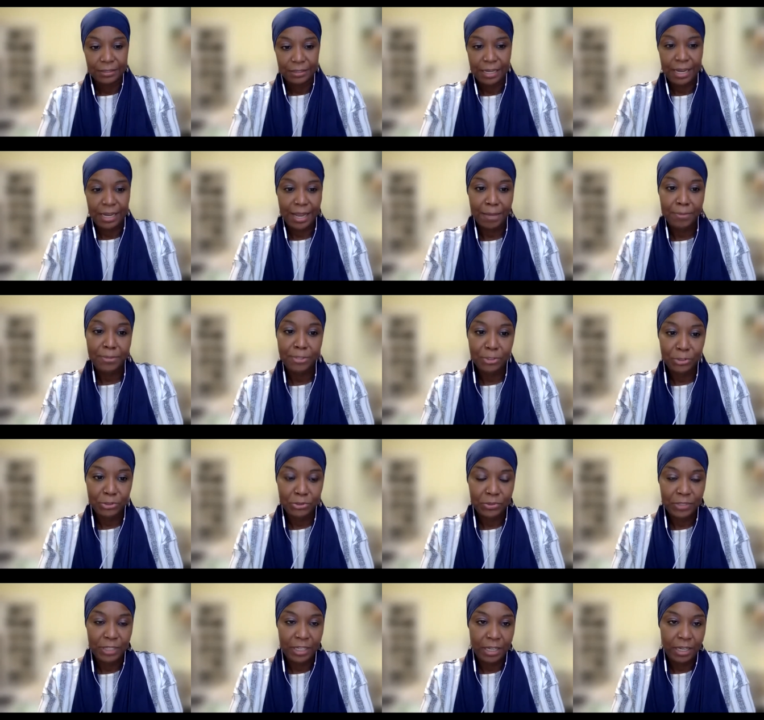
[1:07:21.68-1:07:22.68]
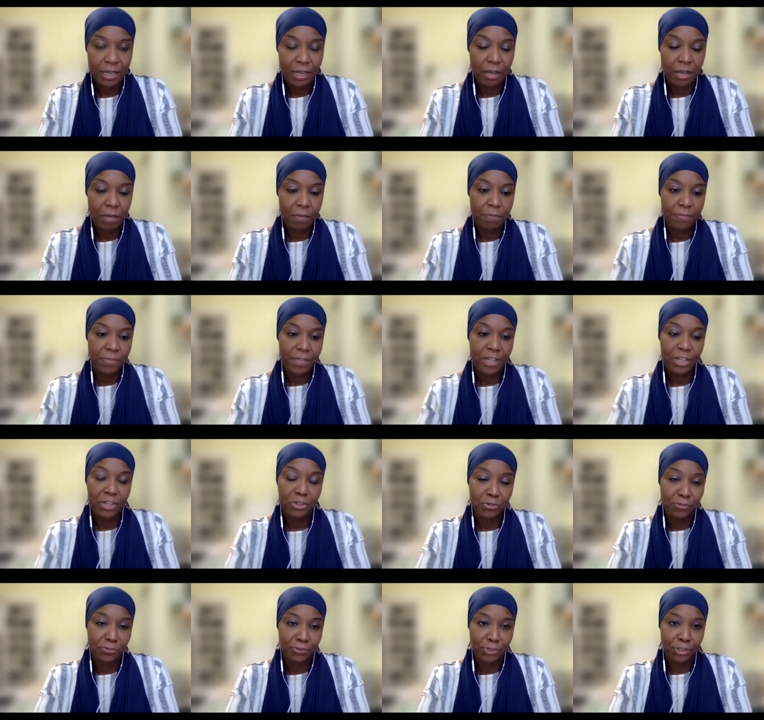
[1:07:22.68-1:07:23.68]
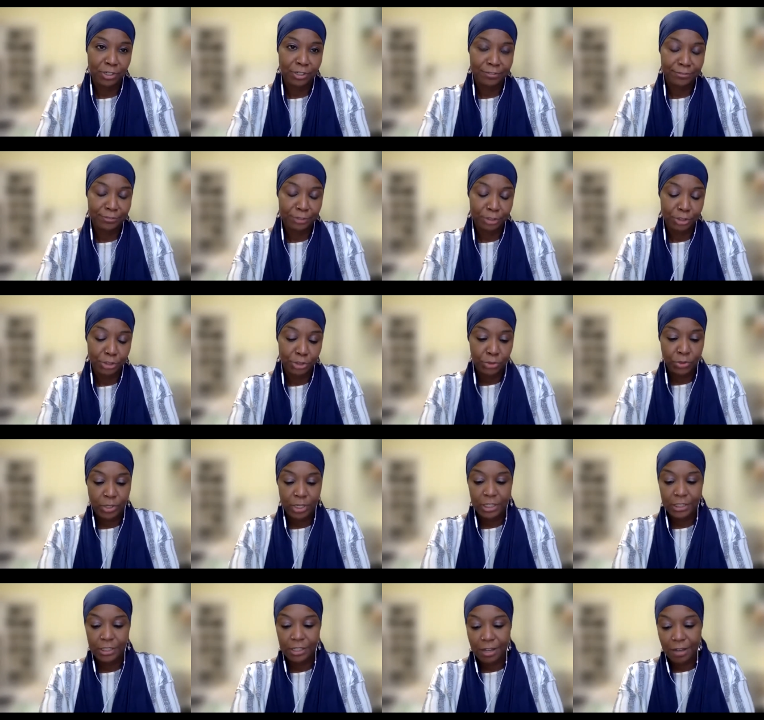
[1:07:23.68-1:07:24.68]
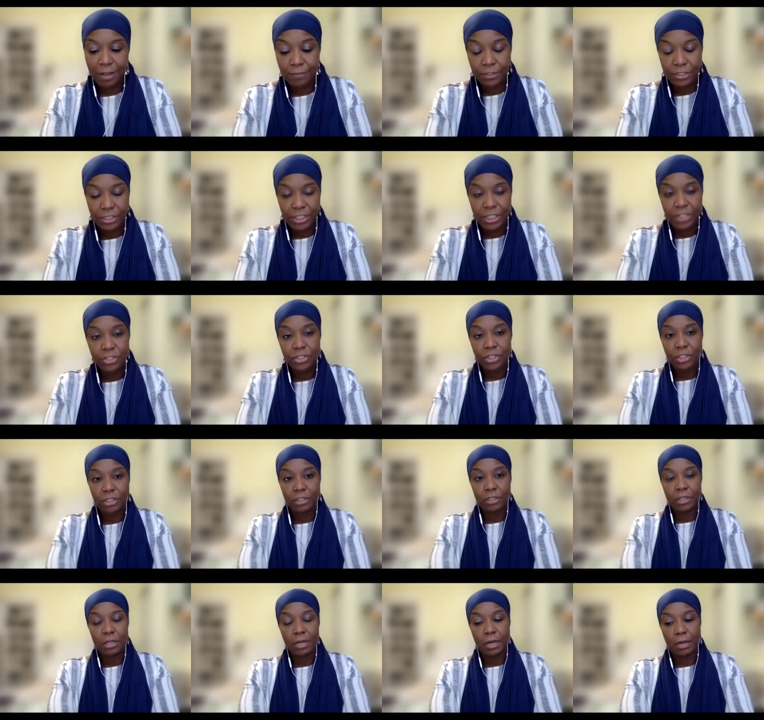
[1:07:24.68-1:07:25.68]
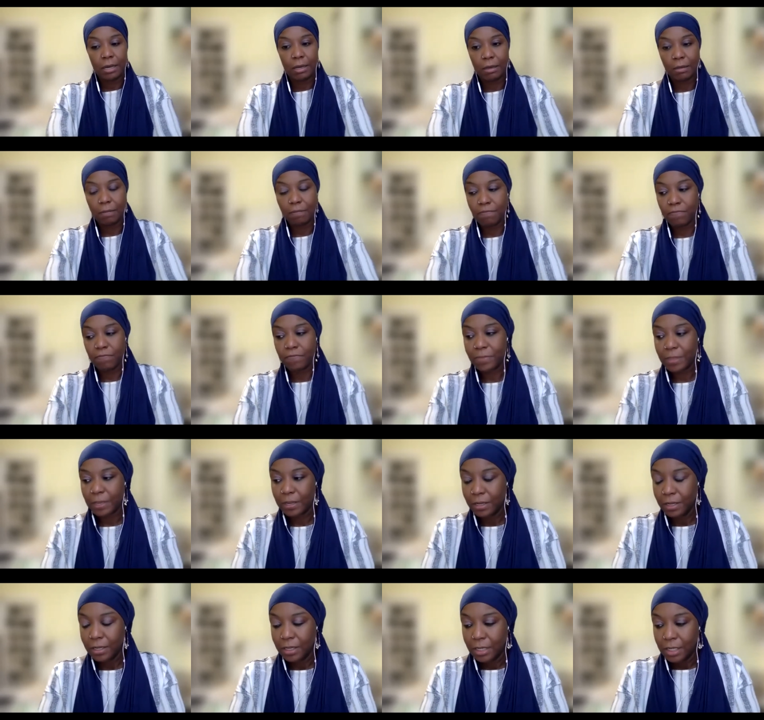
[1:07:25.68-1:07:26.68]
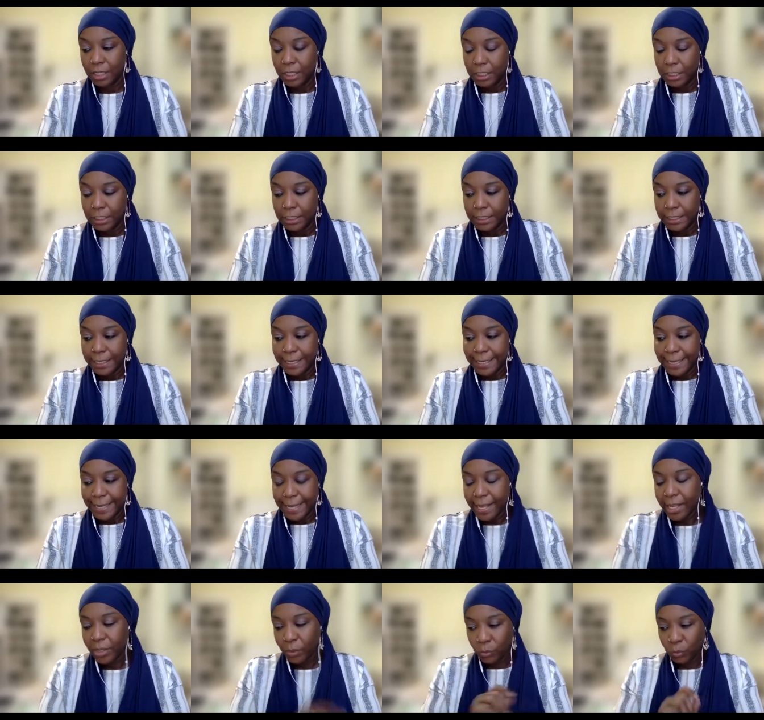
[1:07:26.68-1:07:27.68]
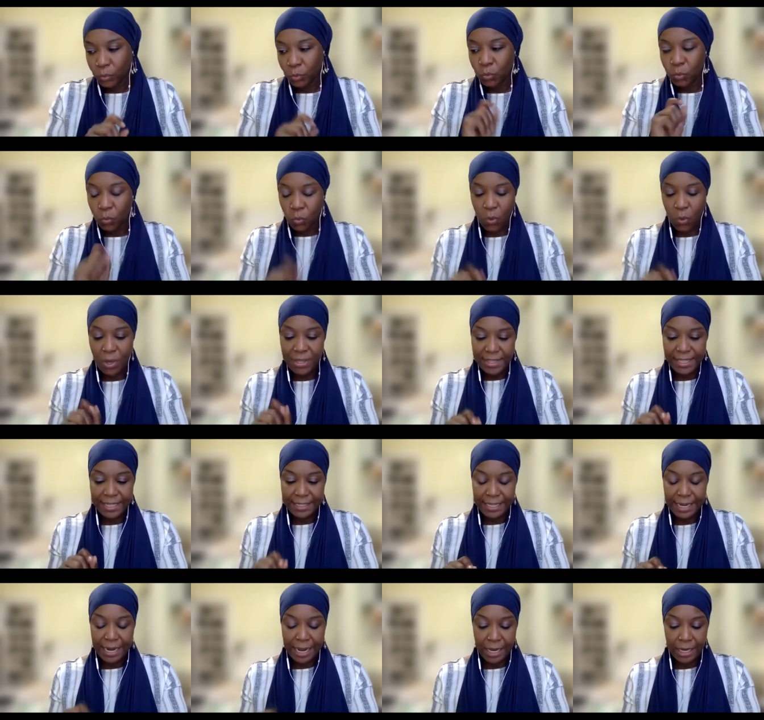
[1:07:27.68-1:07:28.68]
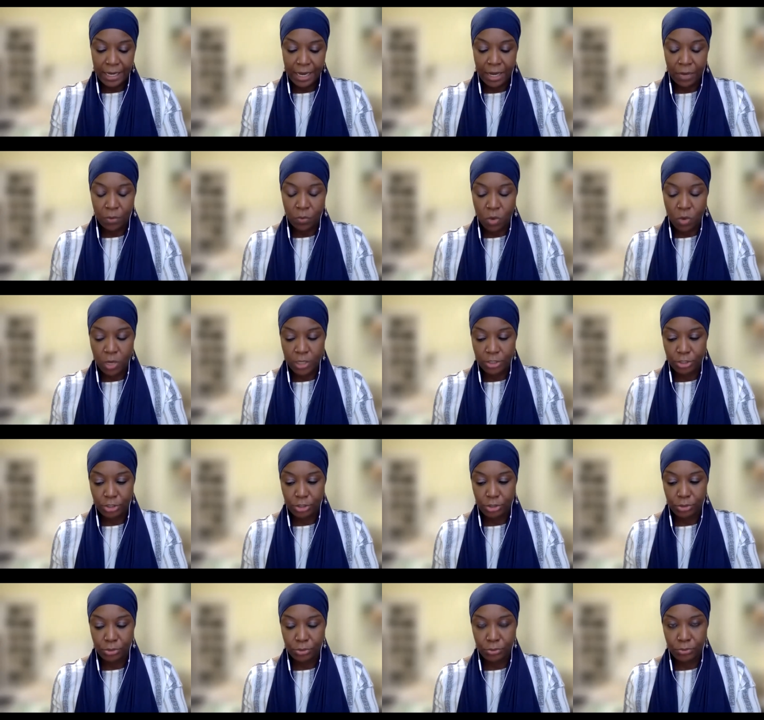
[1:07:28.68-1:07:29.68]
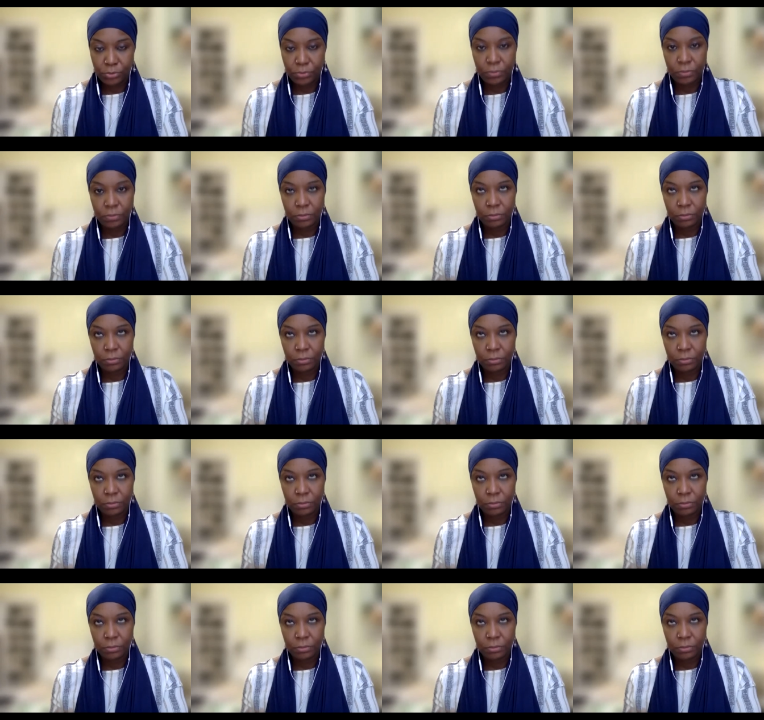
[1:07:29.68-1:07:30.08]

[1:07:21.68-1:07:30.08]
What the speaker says: Absolutely. Thank you for joining the conversation. One thing that I want to